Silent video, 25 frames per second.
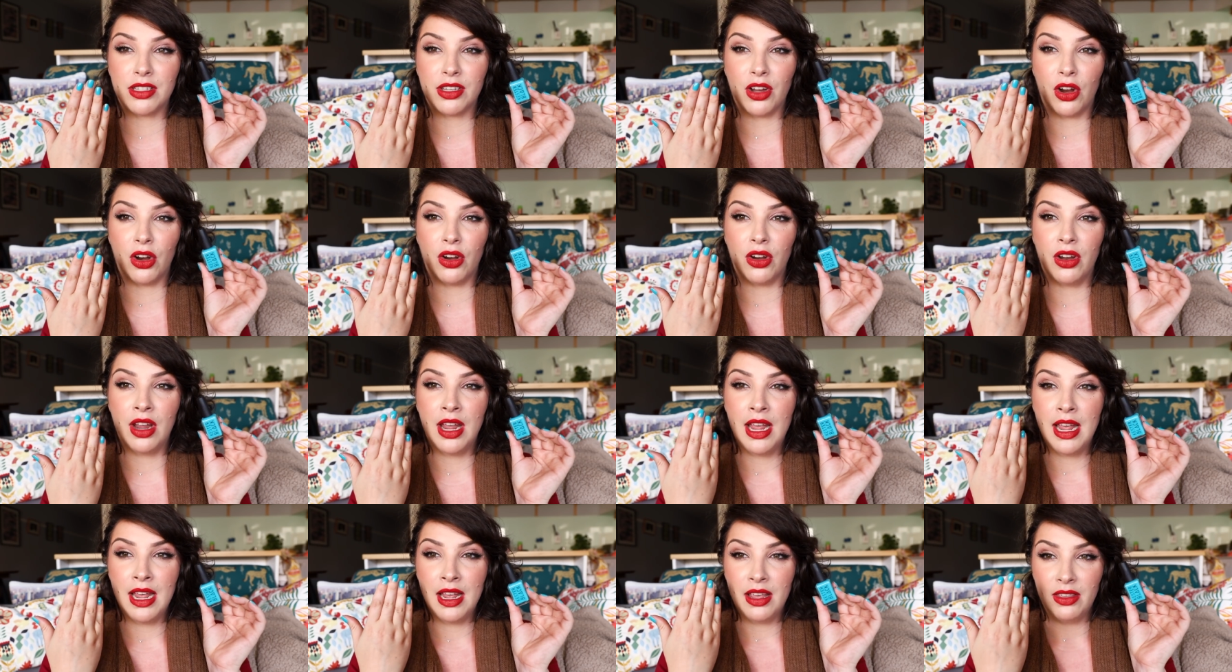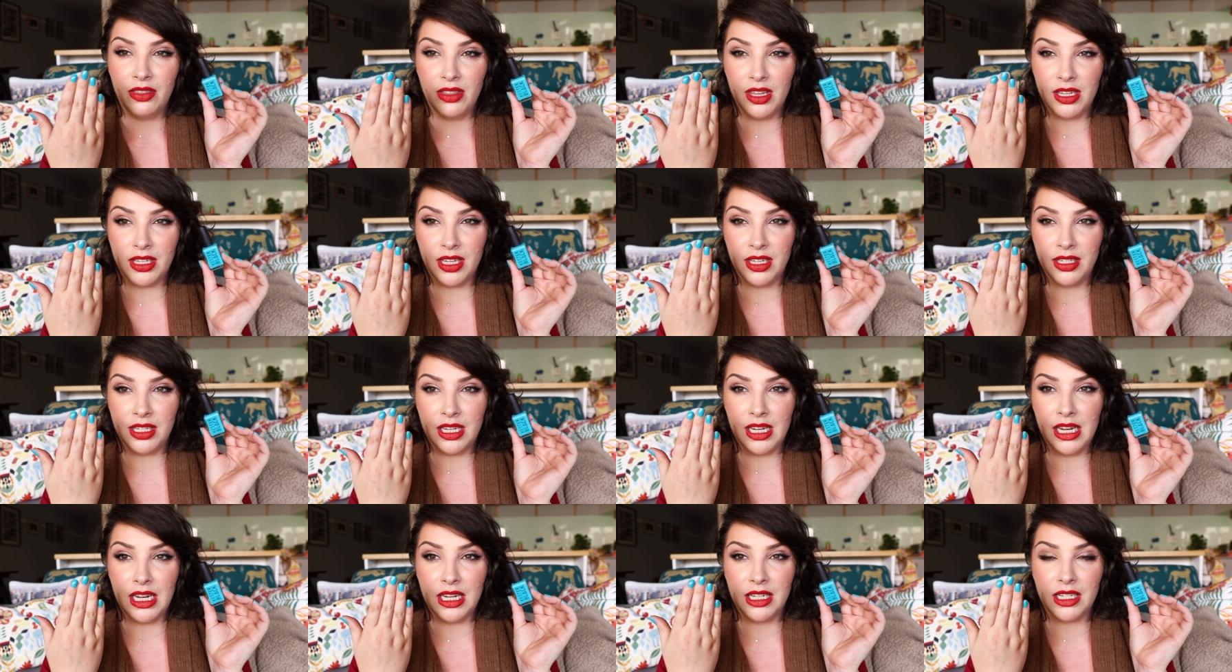So this
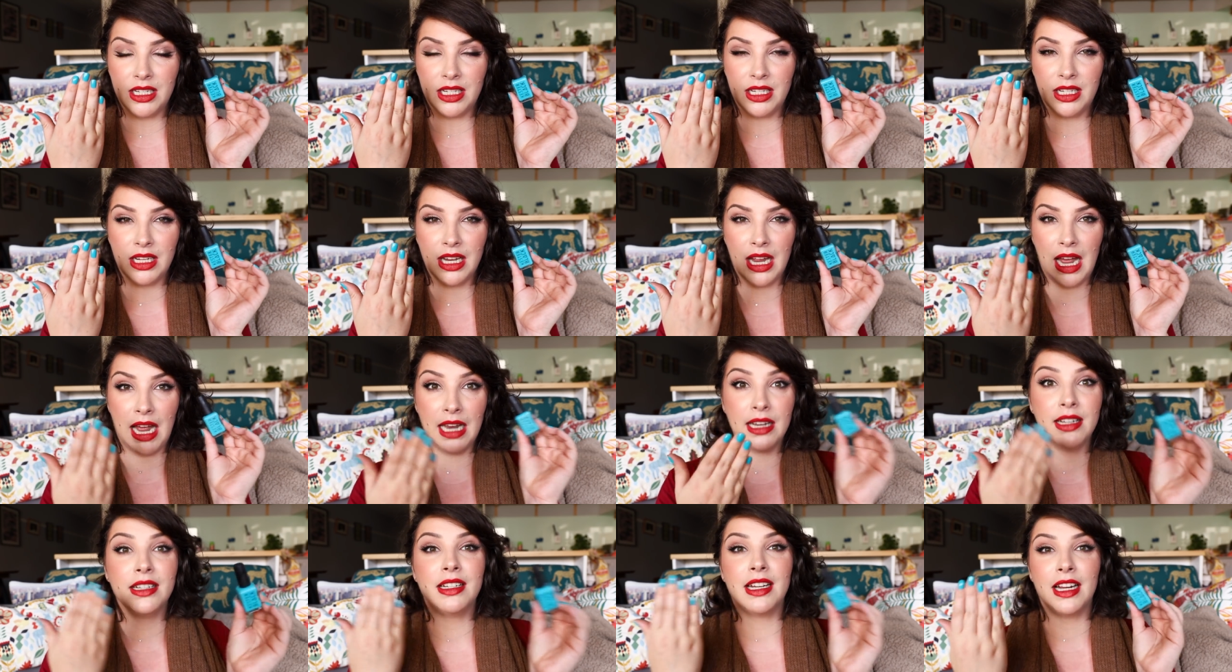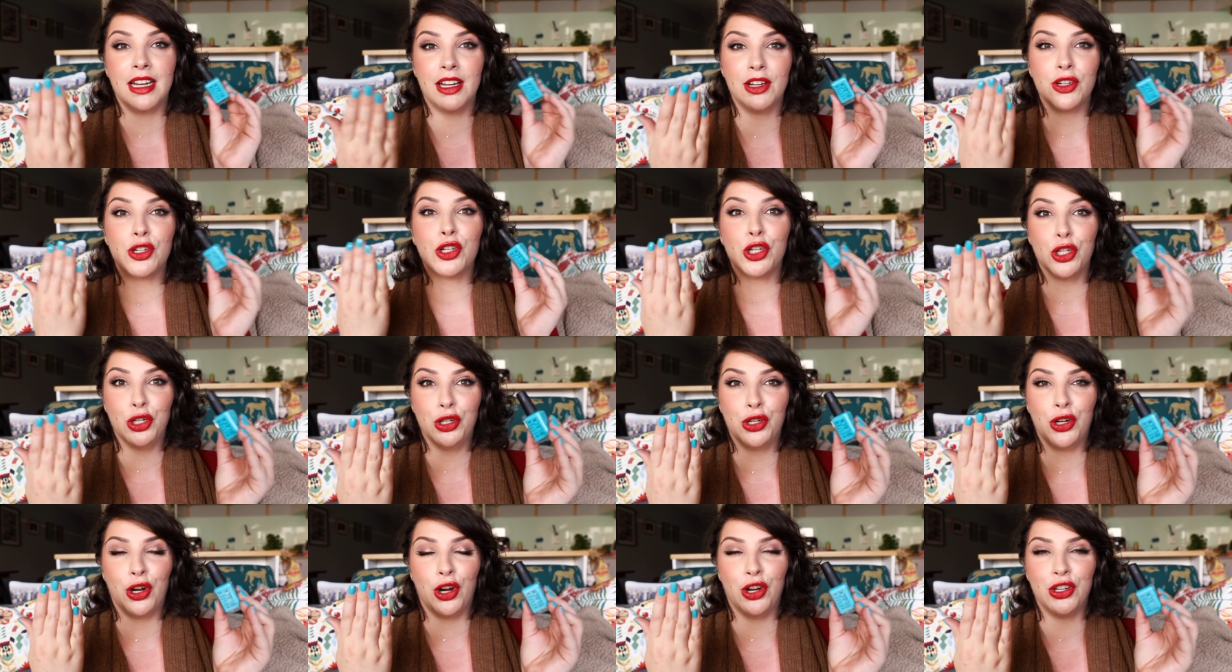is it under
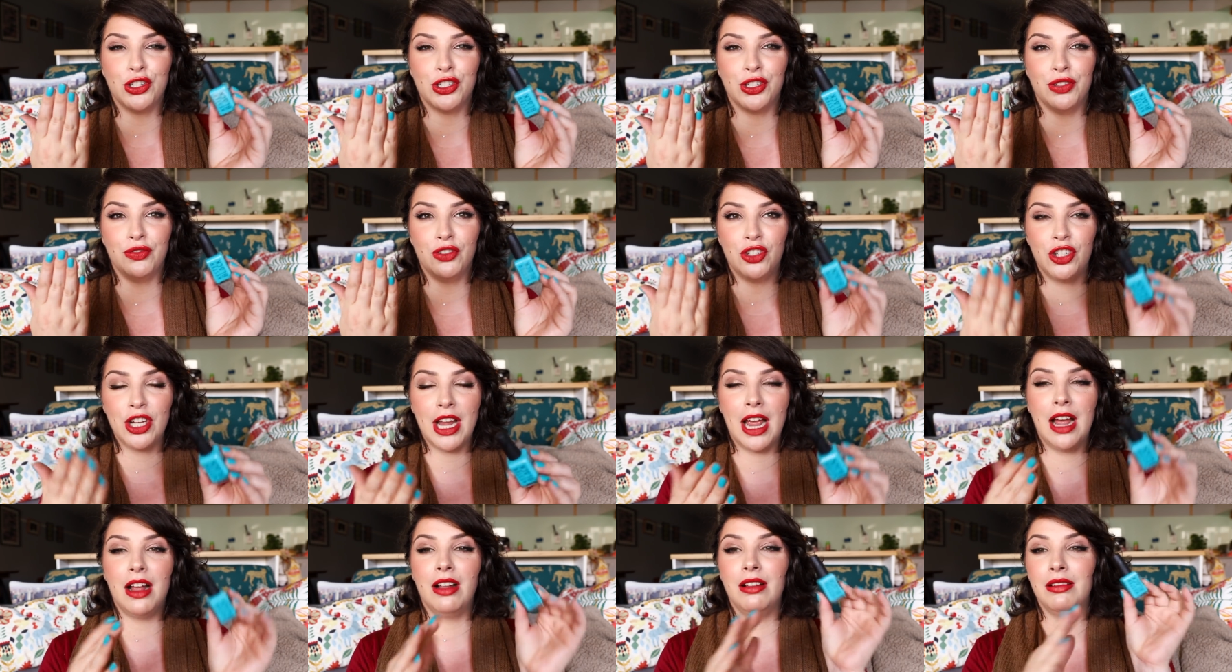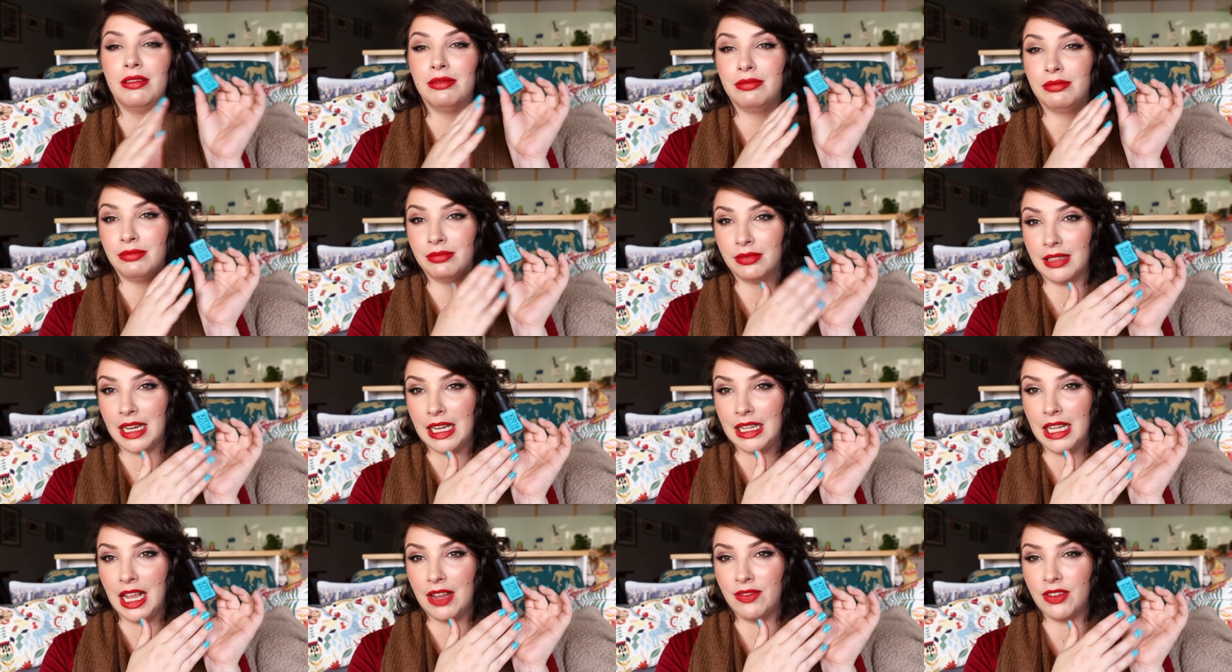2 coats of gel.
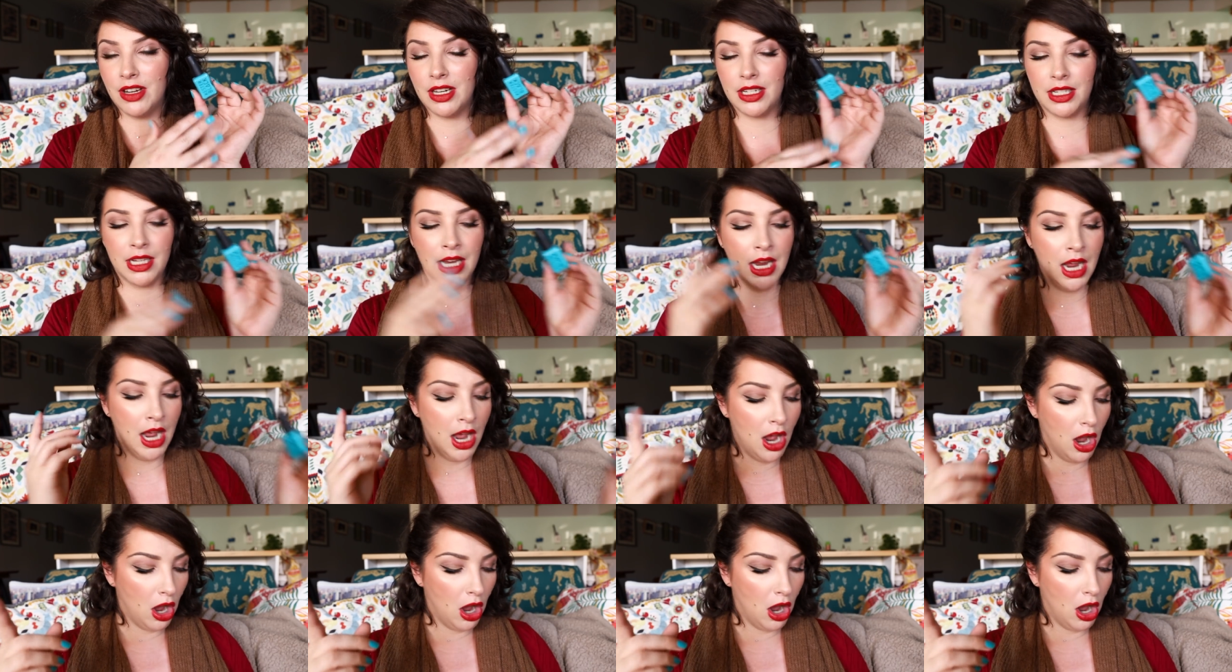I love it.